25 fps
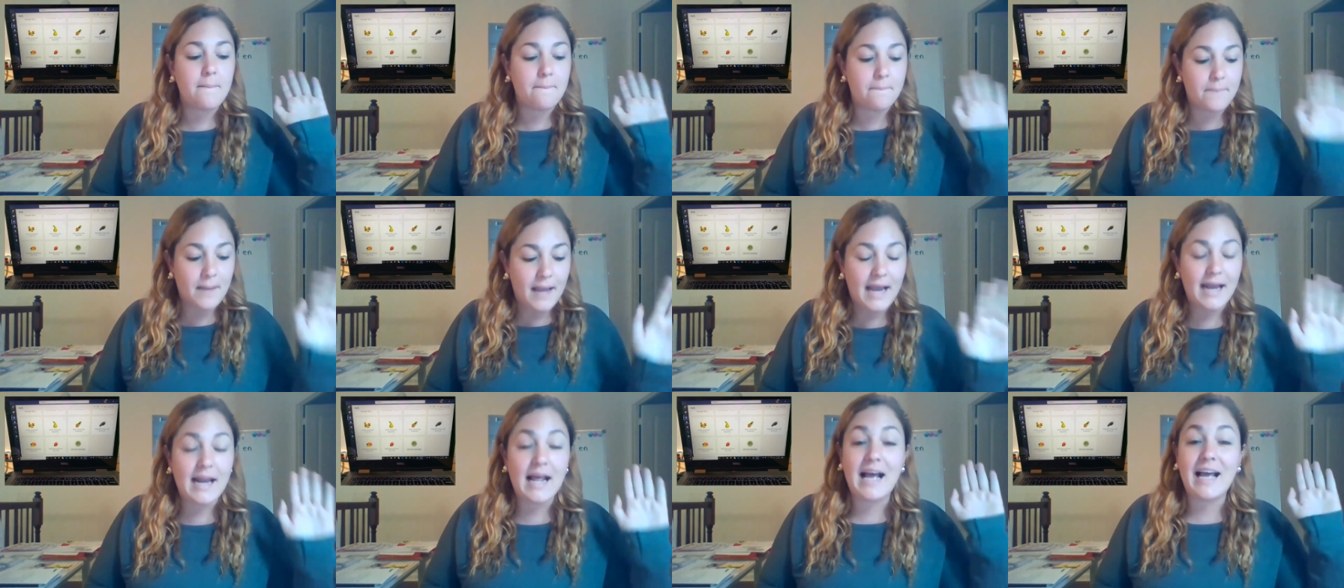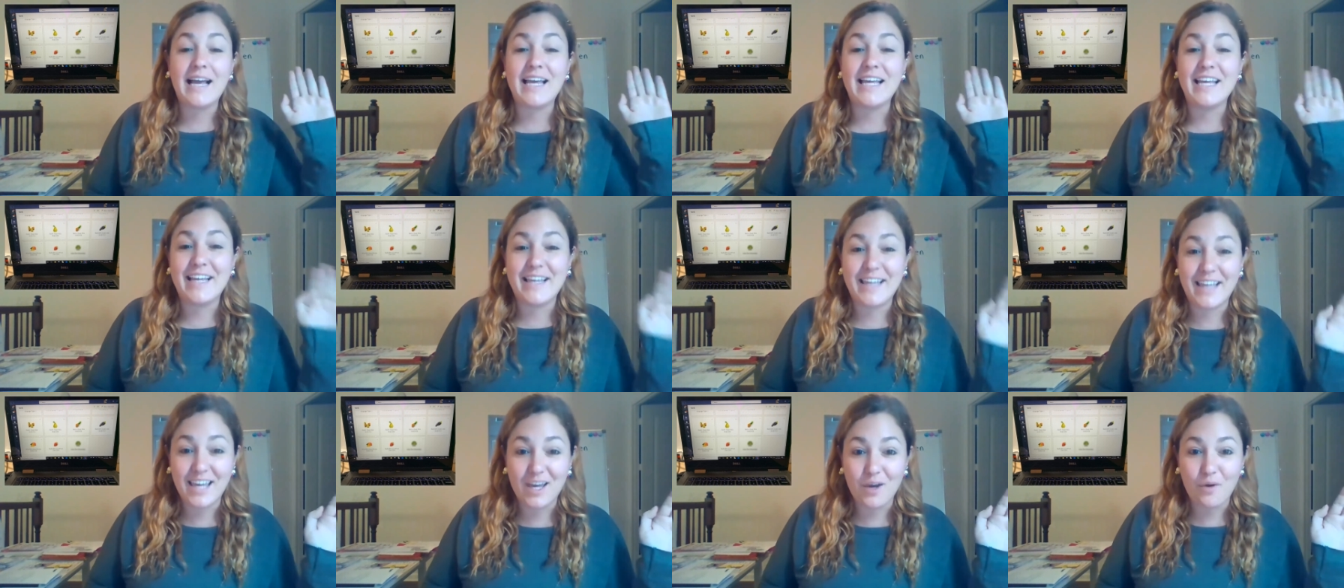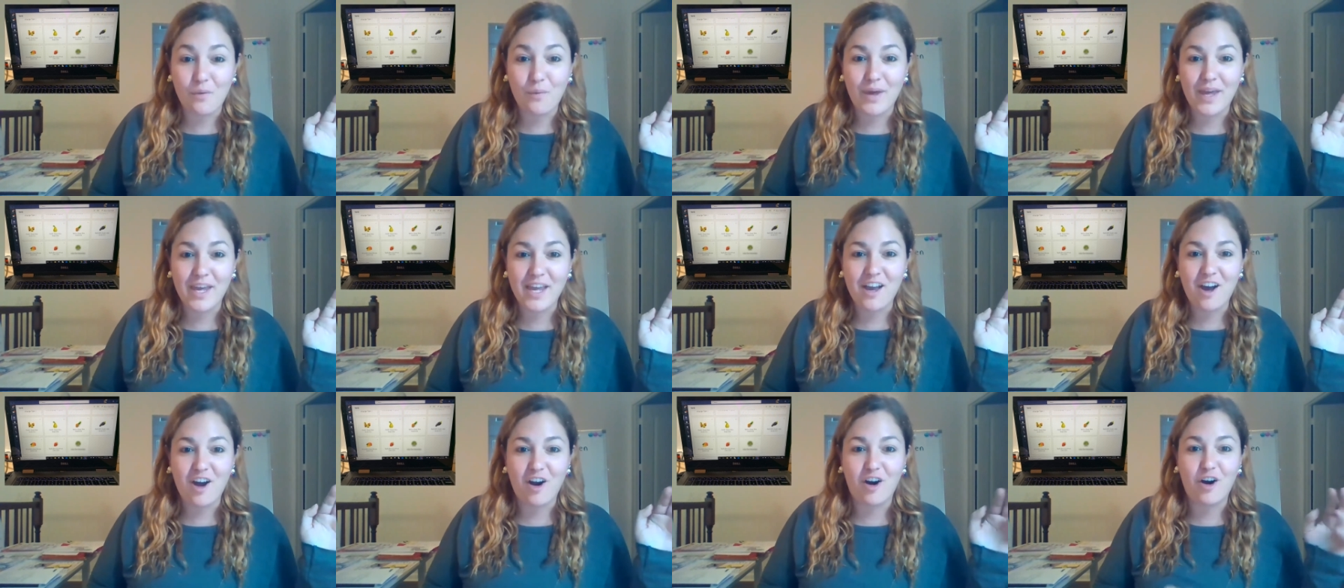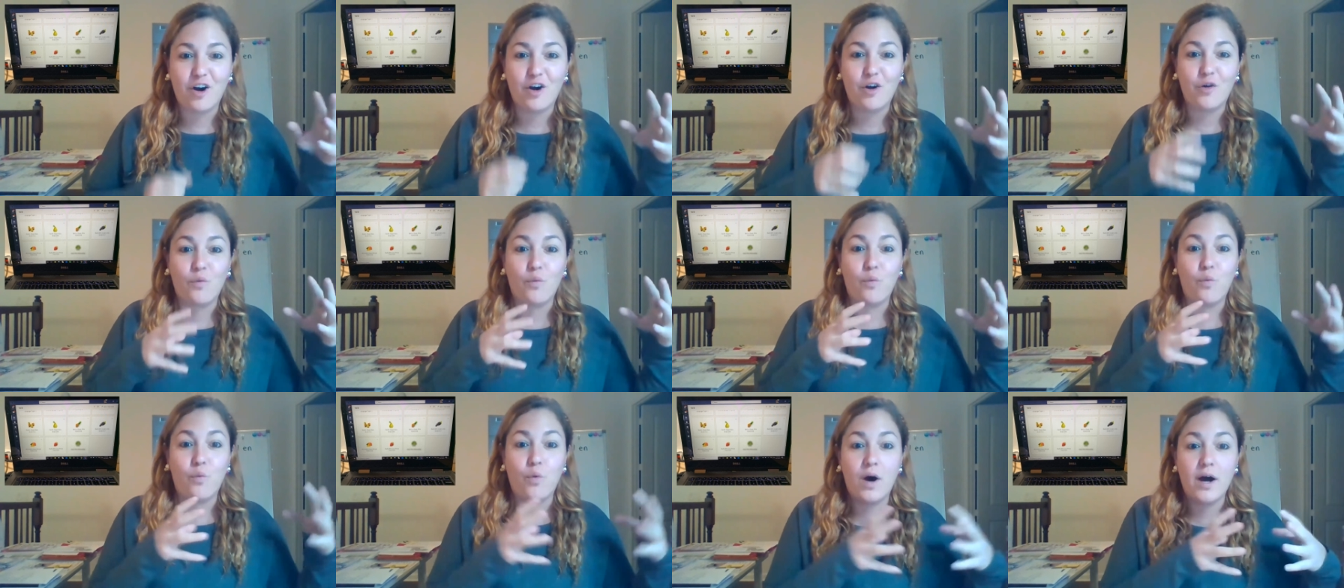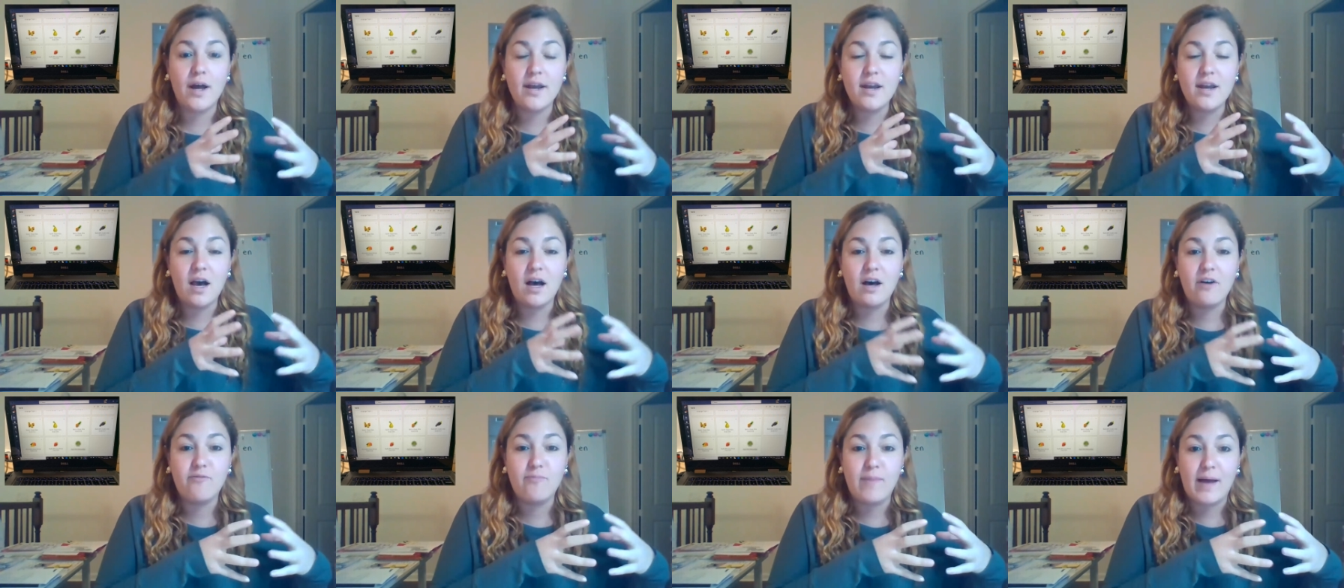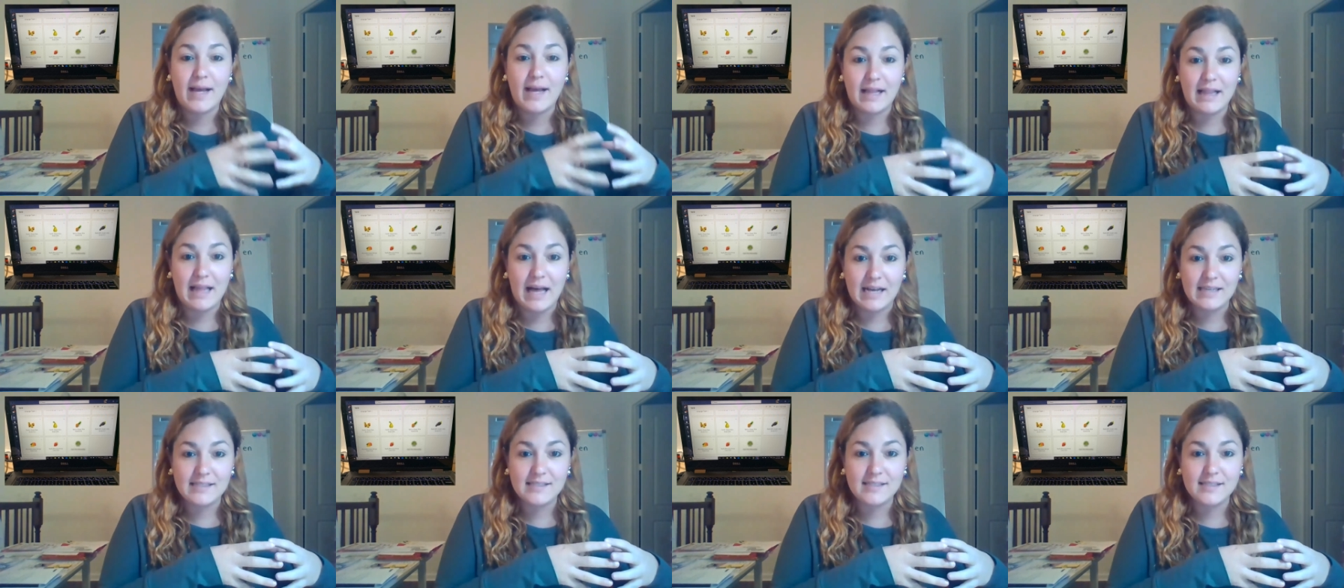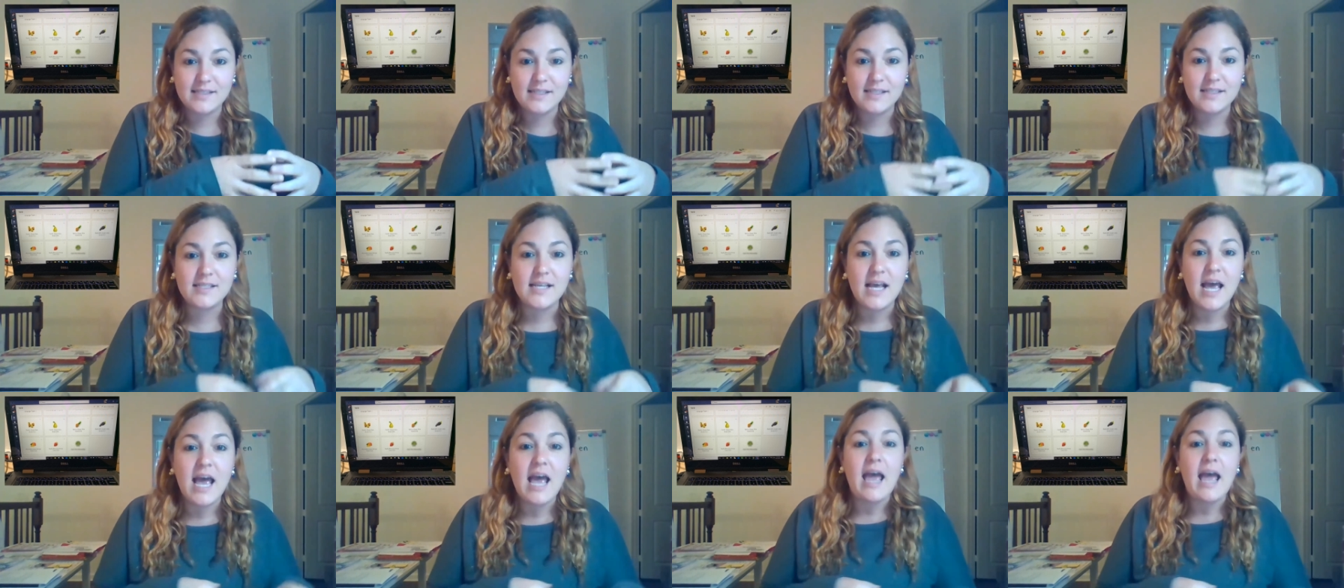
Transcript: Pera, y Kiwi are one of my classes,